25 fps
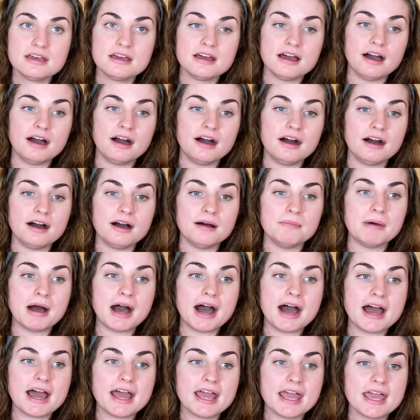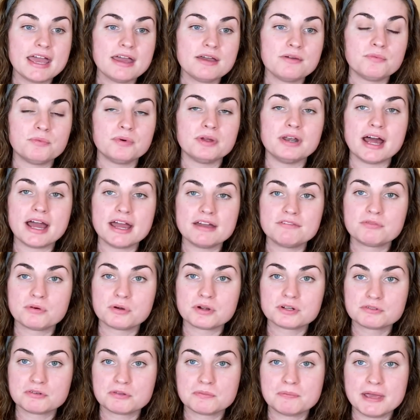When I've
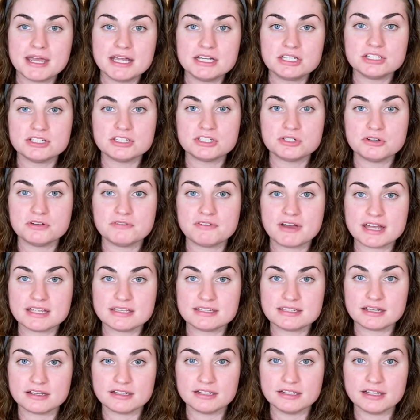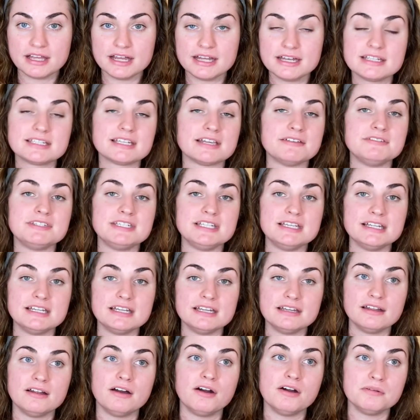worked with patients who have had cellulitis, I've seen
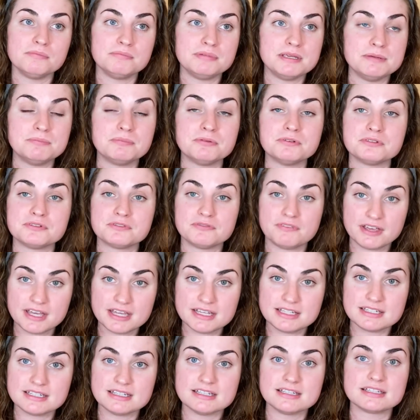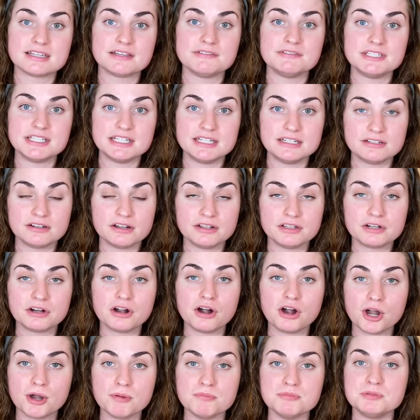it on people's faces, I've seen it on their
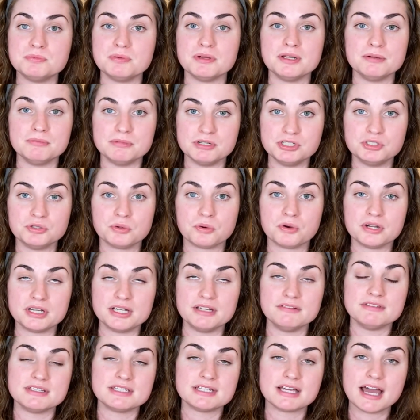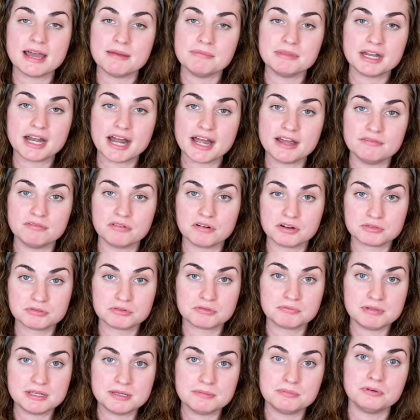arms, but a majority of the time that I've worked
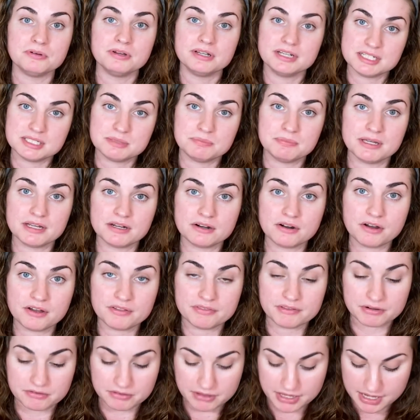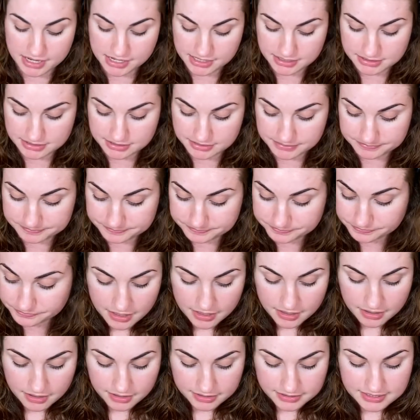with people, it has been on their legs.
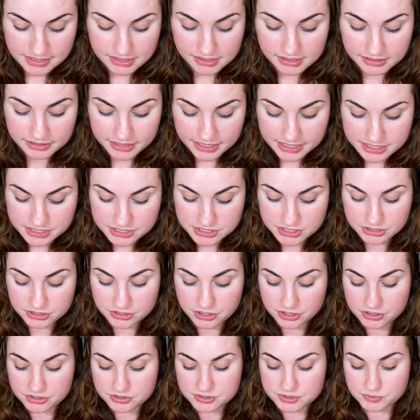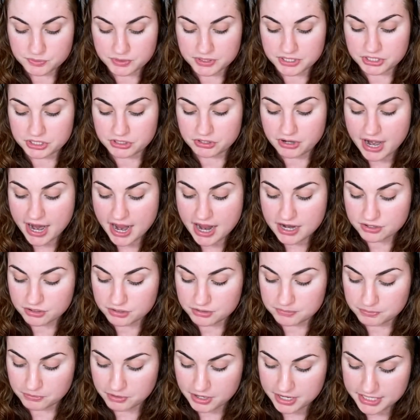Cellulitis occurs when a crack
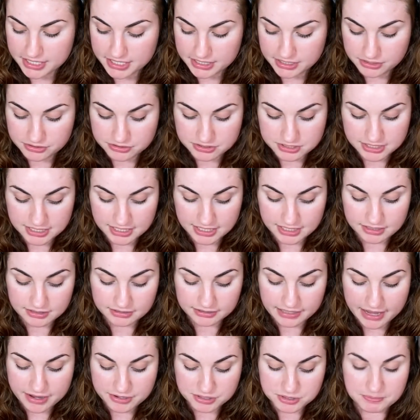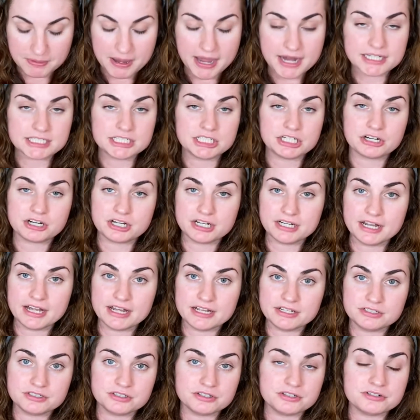or break in your skin allows bacteria to
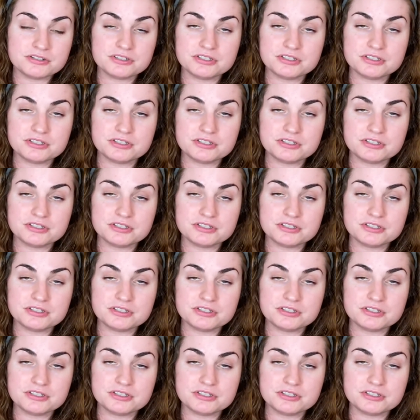enter.